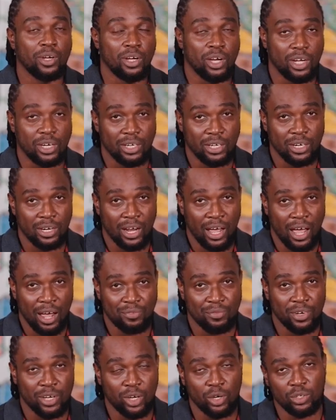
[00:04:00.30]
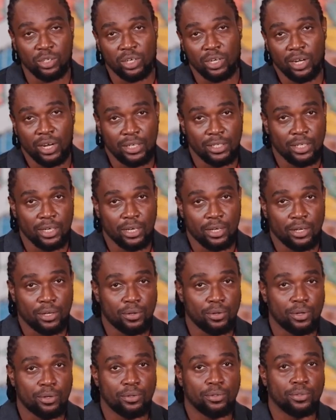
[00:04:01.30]
and Africa on the larger
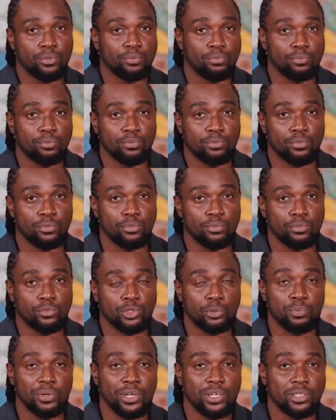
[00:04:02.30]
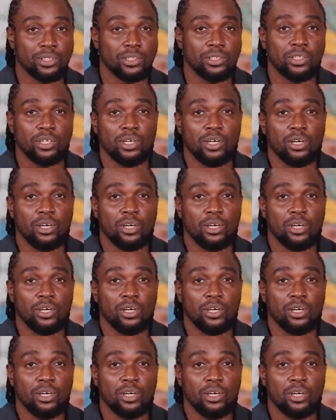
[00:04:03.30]
space,